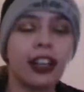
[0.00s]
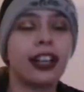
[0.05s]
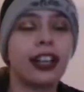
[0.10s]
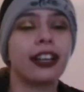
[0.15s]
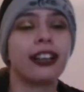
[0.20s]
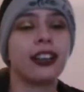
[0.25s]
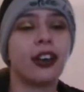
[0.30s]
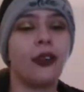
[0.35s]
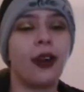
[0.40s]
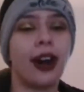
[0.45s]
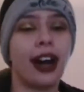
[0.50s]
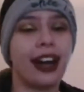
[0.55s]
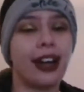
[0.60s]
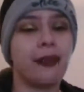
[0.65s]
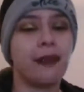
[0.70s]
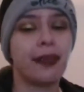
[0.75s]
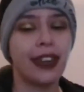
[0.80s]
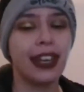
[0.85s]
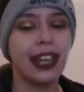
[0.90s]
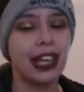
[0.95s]
fucking know why.
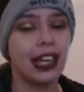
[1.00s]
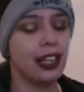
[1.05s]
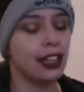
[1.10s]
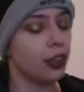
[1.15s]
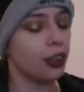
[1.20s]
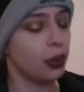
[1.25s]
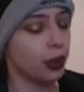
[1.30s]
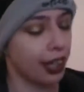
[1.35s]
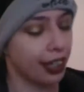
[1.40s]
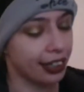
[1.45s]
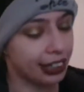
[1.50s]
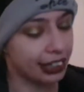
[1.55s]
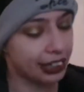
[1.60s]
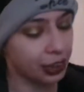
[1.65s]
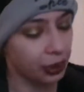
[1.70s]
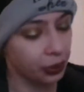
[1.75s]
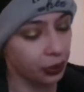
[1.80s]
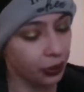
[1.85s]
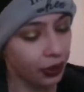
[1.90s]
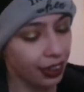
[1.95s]
Okay,
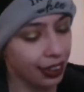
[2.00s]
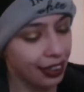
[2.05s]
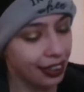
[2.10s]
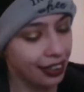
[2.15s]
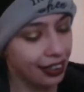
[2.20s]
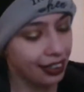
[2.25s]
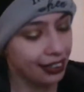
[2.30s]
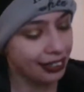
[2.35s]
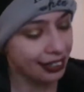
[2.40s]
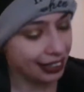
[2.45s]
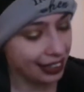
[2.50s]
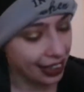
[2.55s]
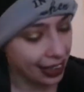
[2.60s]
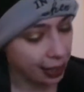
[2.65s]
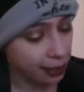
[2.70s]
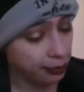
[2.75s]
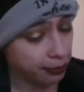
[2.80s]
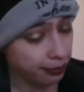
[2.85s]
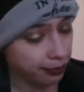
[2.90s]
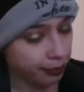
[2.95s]
so
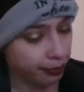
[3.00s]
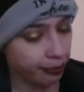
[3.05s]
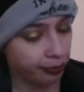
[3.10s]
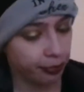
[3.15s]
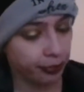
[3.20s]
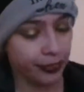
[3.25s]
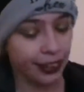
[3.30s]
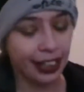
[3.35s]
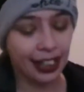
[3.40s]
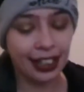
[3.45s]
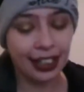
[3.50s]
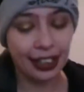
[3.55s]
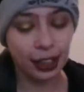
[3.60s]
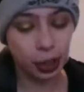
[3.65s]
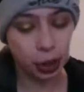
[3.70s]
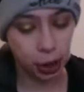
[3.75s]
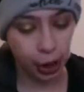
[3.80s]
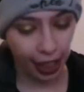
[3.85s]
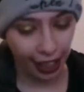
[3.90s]
Sam and